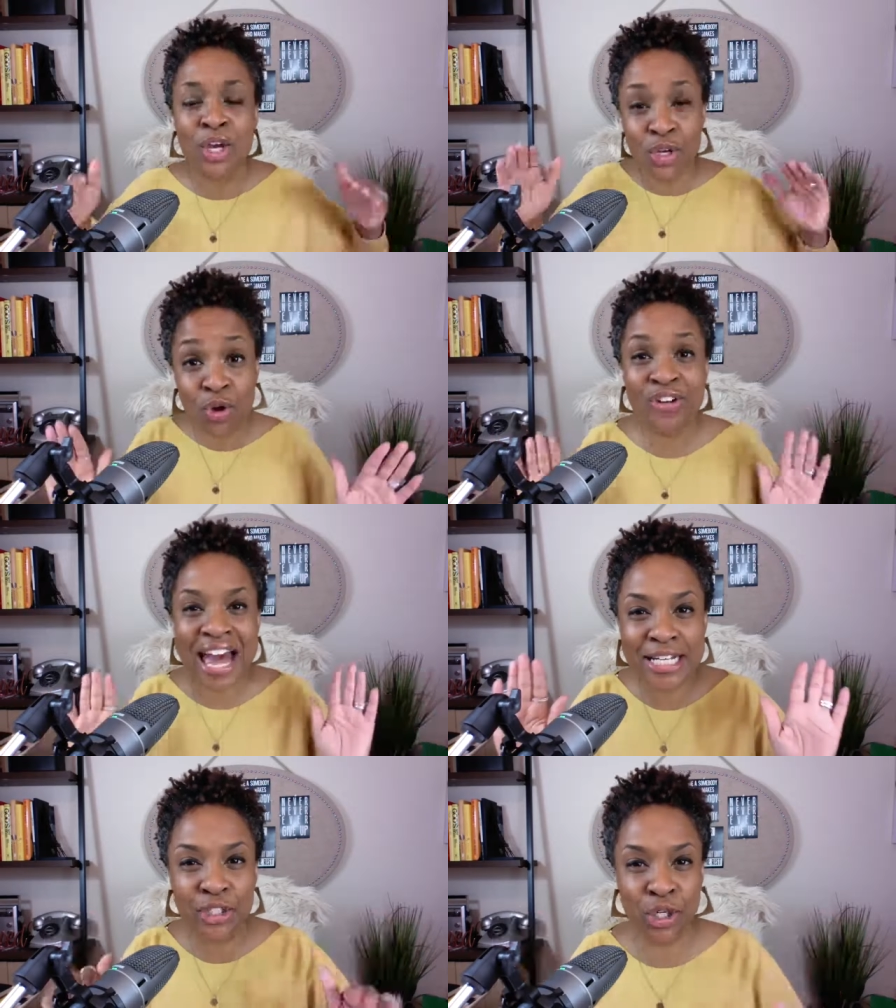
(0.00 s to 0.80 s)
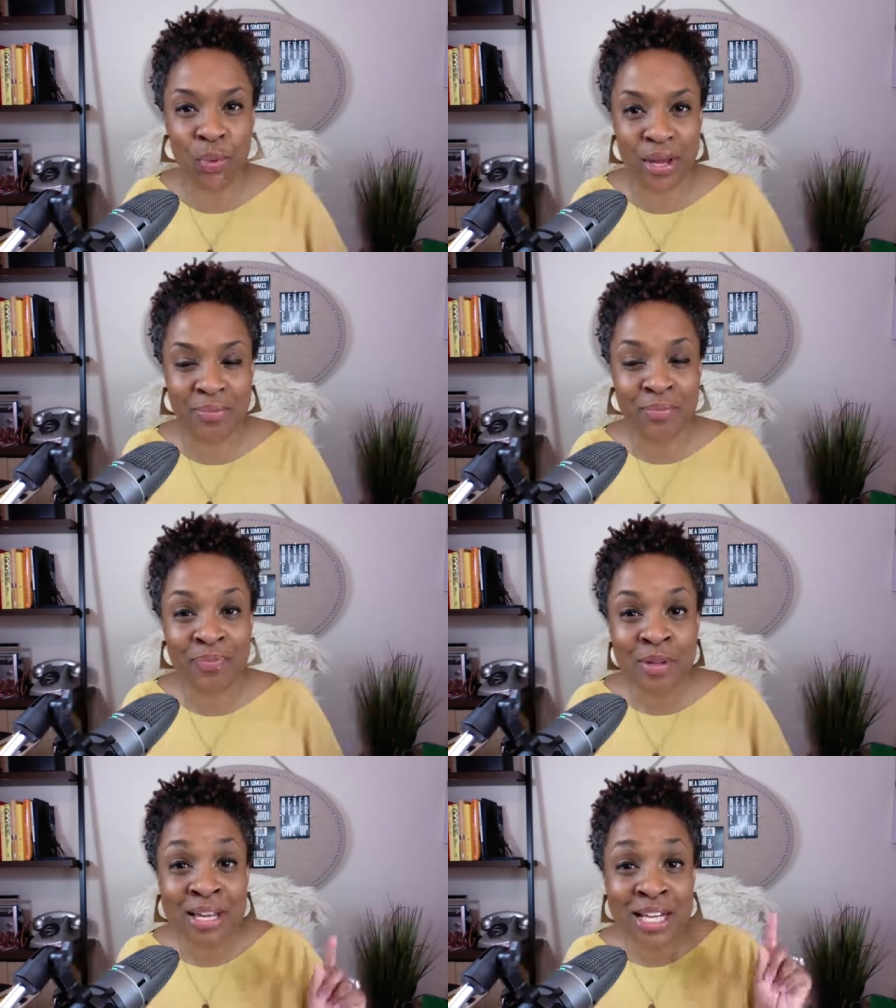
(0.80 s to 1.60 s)
You've got to do it,
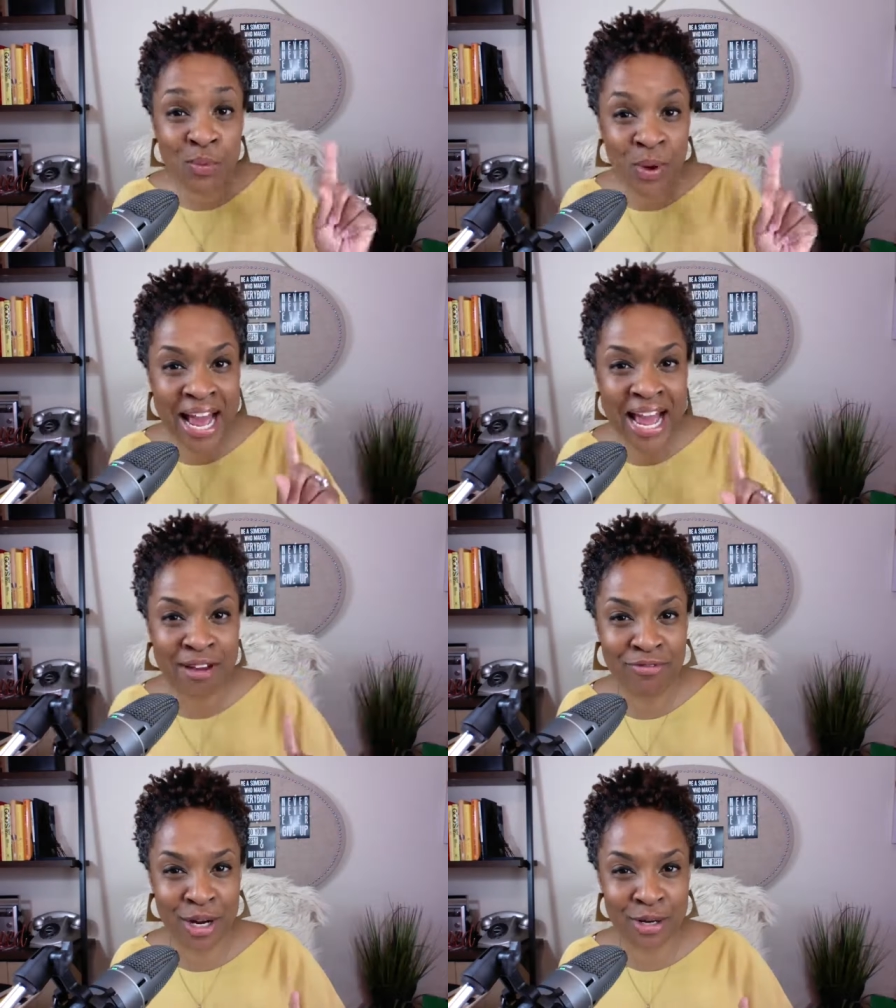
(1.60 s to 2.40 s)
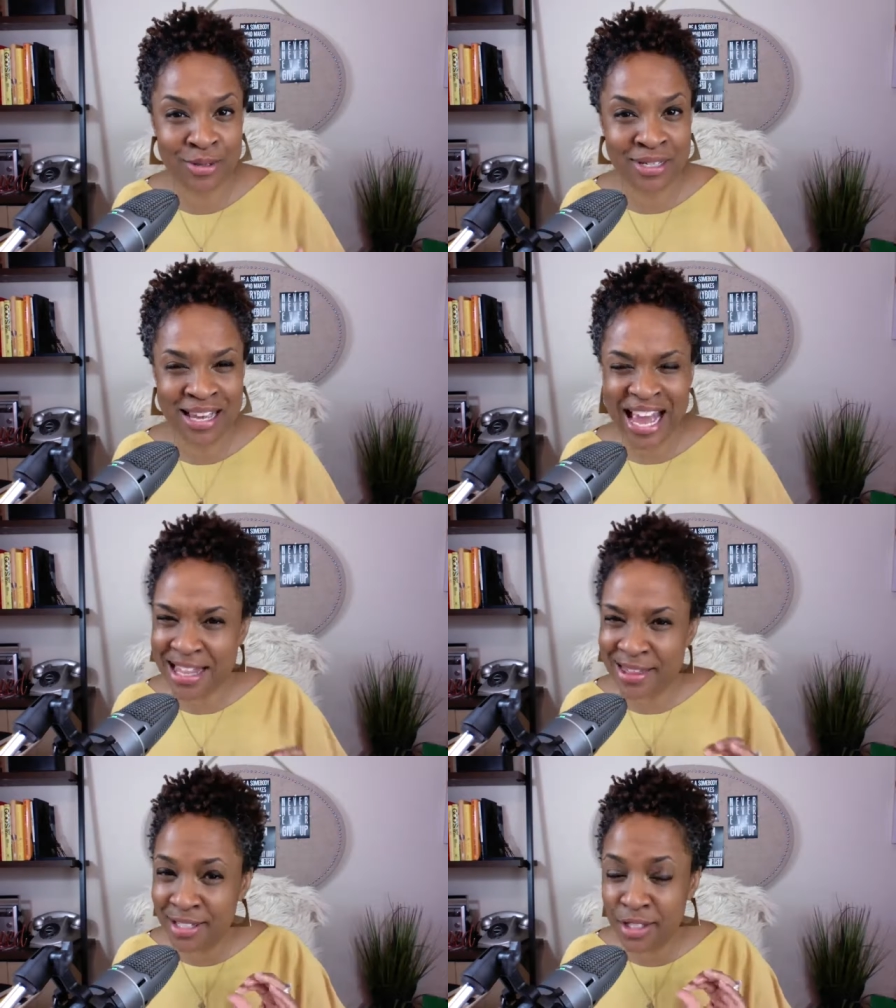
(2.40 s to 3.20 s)
because what I have learned,
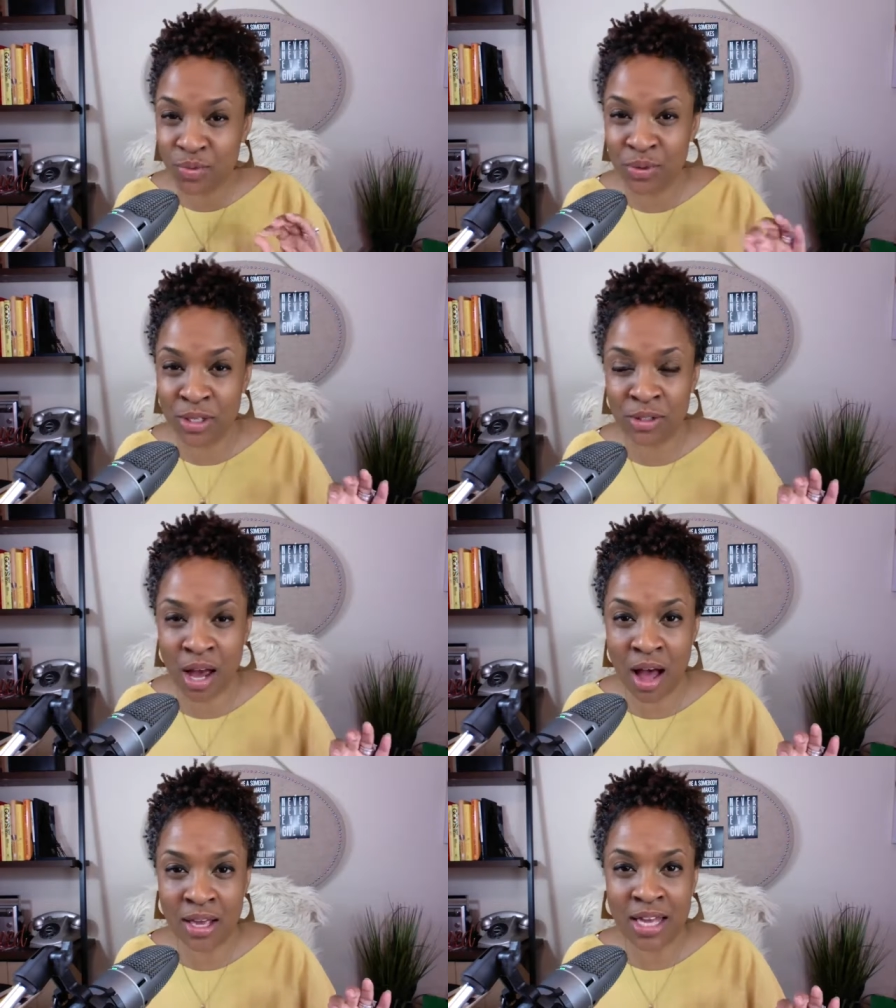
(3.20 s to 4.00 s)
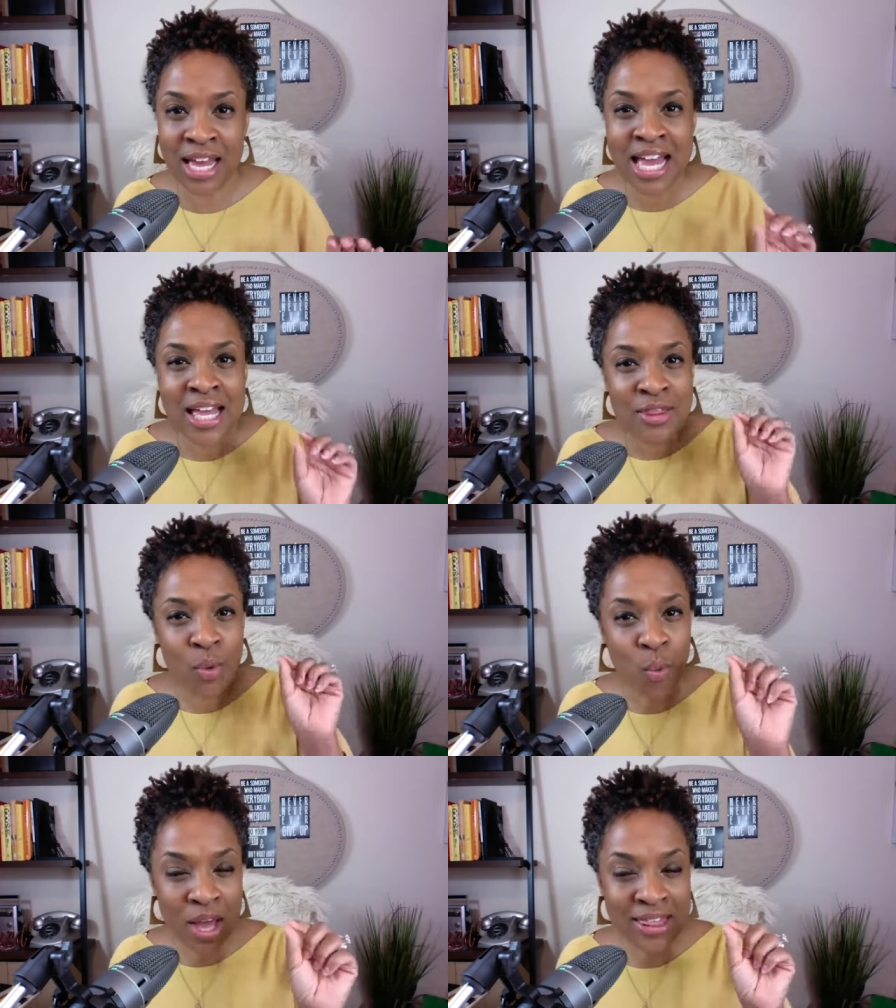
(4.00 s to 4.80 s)
and this is real talk,
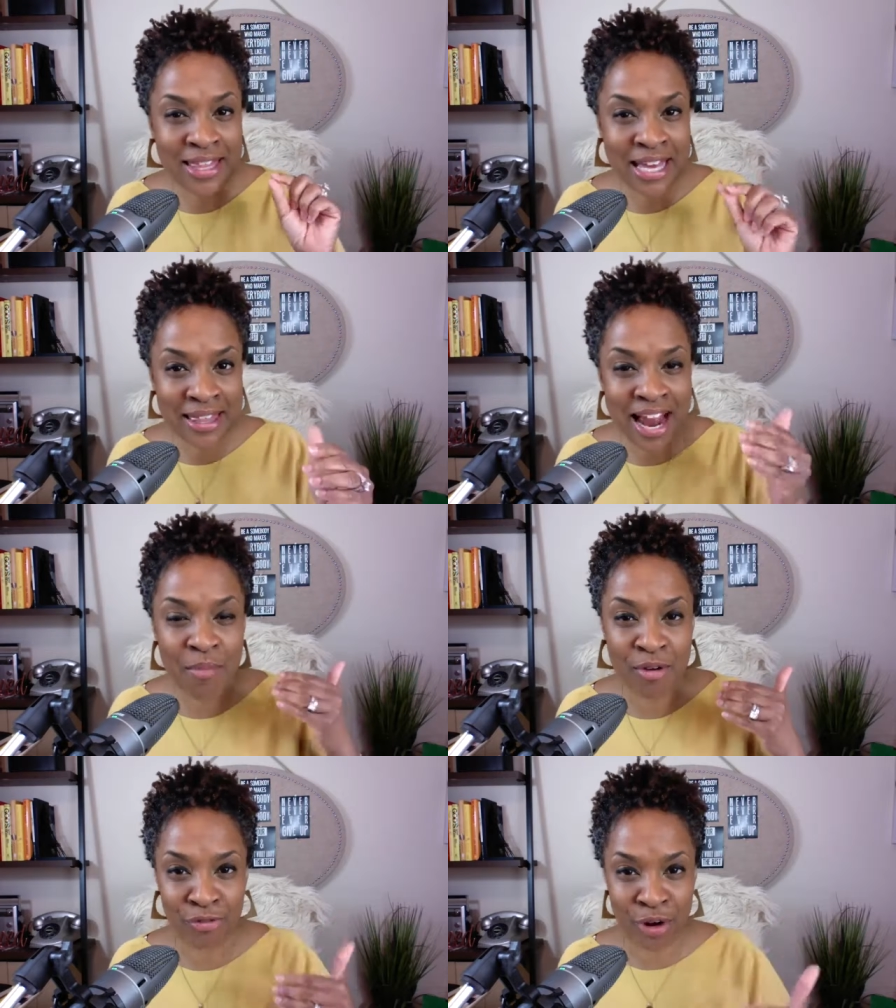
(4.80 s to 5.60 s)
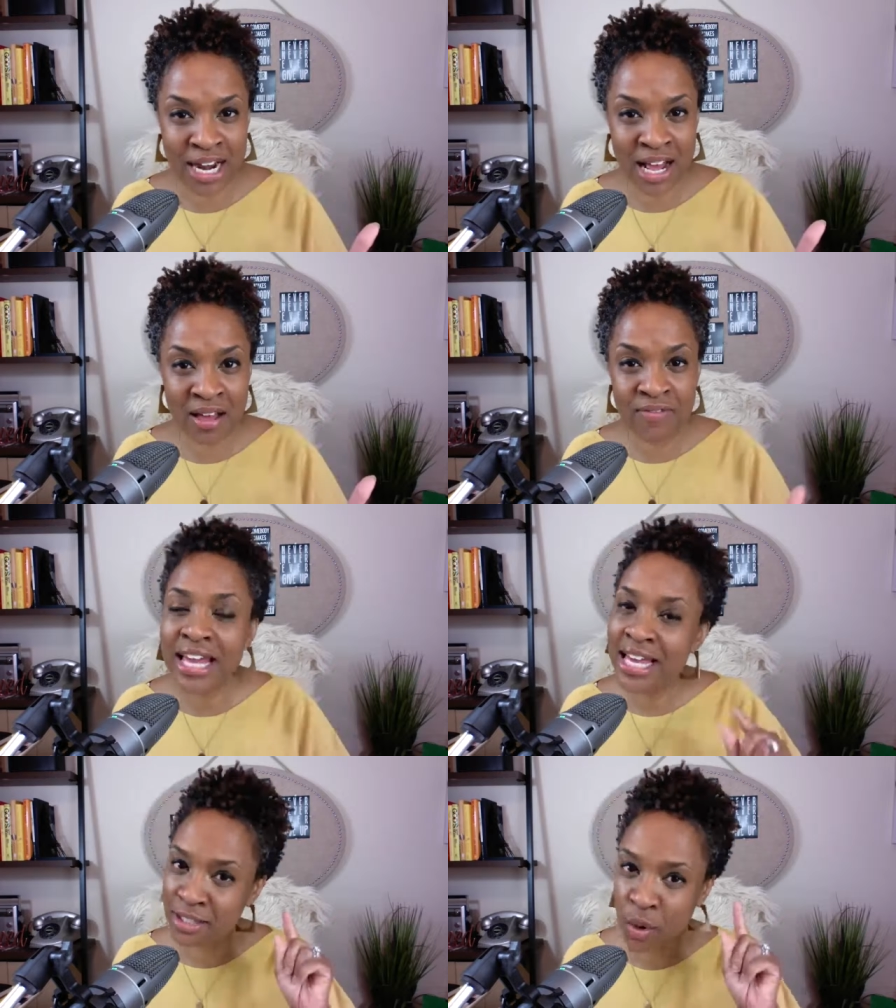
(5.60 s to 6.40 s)
the one thing that I'm afraid of
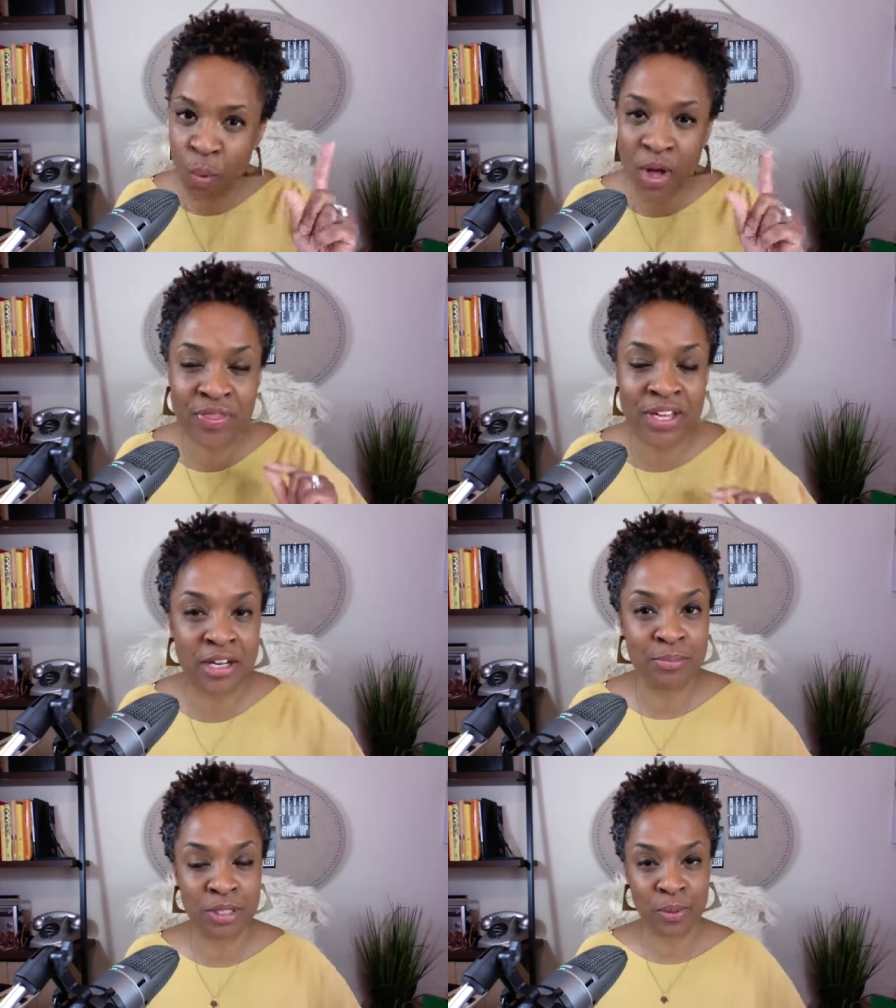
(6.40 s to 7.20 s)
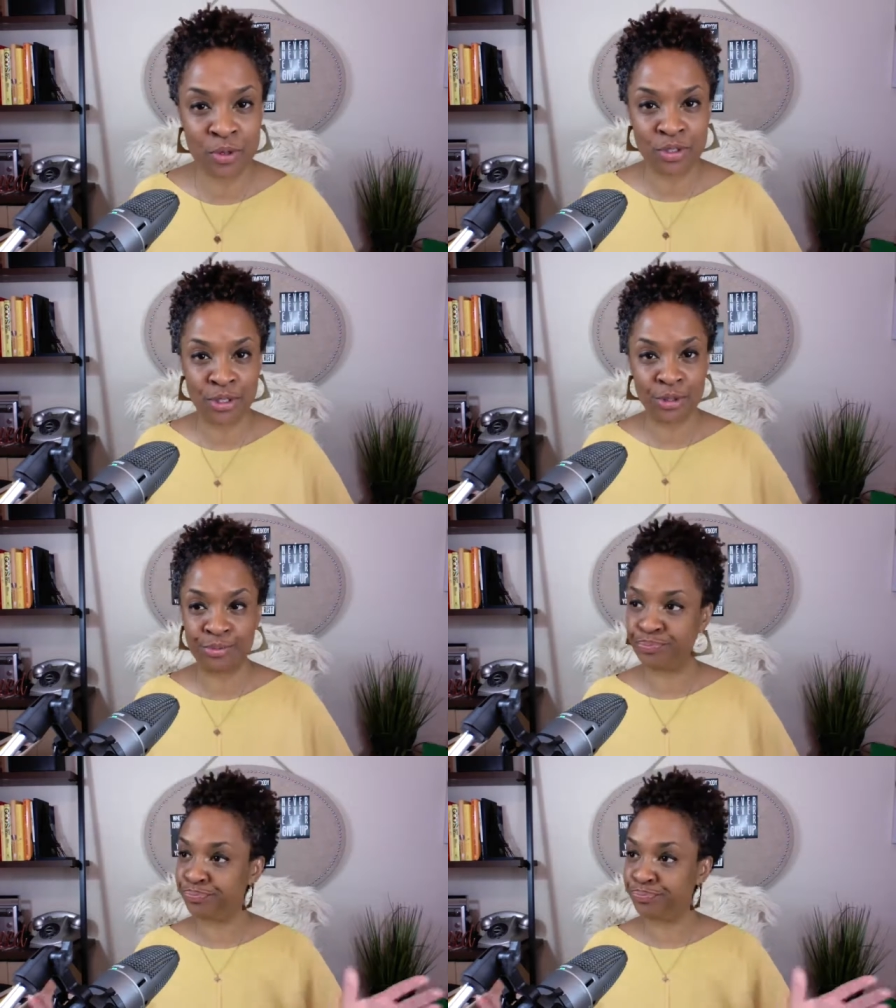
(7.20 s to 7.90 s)
is the one thing that I'm supposed to do.